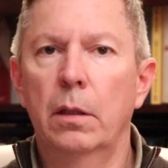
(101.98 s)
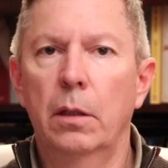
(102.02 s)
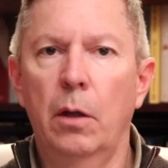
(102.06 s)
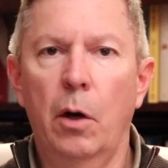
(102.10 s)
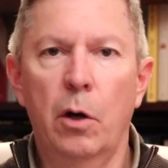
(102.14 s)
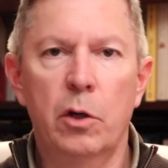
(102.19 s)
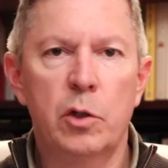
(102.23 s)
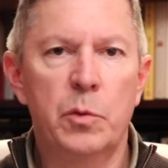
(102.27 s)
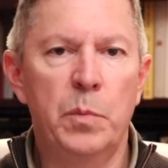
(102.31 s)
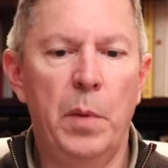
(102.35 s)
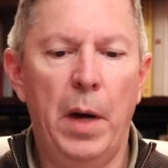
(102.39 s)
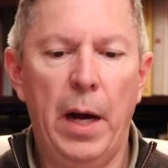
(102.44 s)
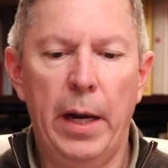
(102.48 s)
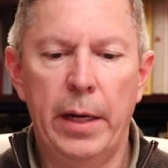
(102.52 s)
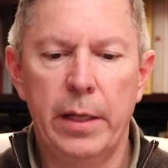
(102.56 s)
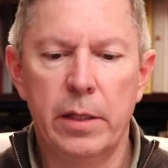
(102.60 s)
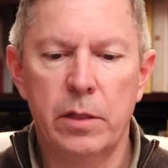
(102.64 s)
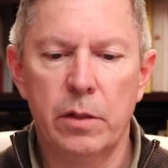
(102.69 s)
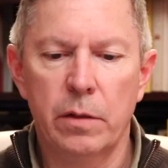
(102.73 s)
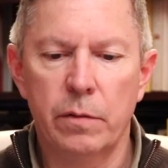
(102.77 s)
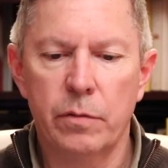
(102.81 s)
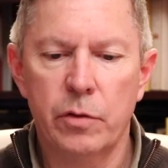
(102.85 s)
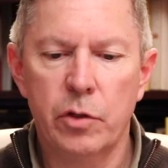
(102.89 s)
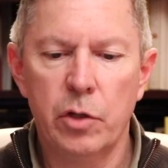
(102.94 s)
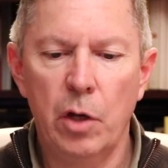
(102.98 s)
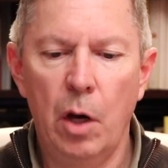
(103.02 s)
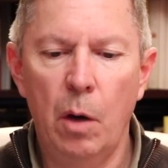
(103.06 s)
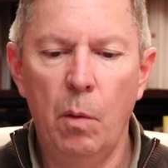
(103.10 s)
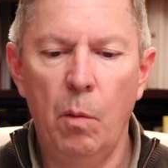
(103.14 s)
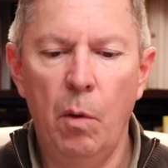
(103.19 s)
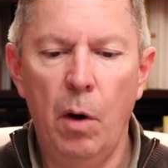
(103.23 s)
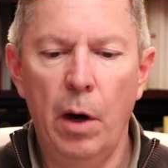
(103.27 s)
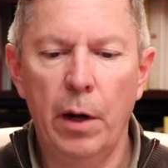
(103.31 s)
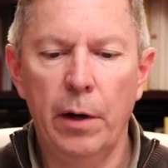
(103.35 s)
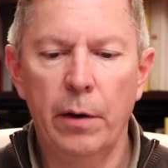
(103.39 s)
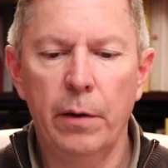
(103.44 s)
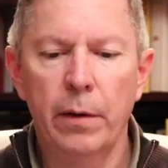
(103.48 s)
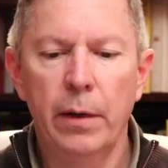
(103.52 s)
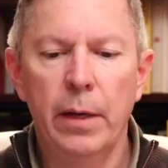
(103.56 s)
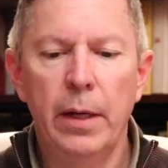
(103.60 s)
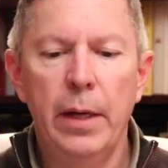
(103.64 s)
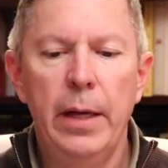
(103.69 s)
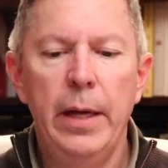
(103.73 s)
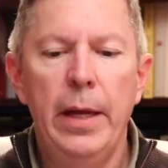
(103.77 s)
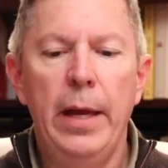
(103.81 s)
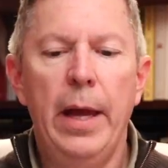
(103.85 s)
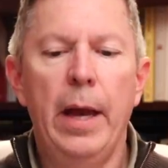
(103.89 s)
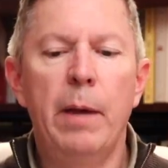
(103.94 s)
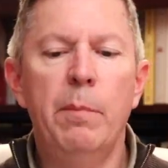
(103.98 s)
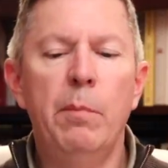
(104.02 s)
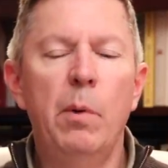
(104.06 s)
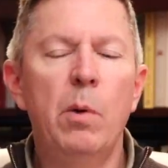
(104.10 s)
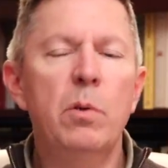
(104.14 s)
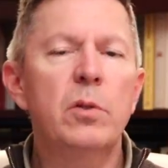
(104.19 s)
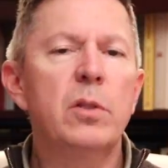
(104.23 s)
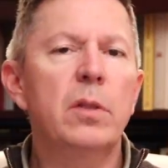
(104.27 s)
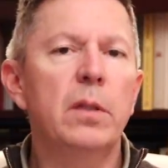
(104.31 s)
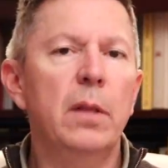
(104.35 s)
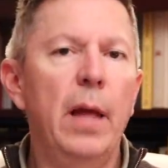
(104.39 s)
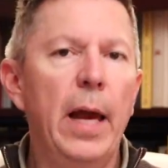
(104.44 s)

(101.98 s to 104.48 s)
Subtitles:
large bodies of salt water, and most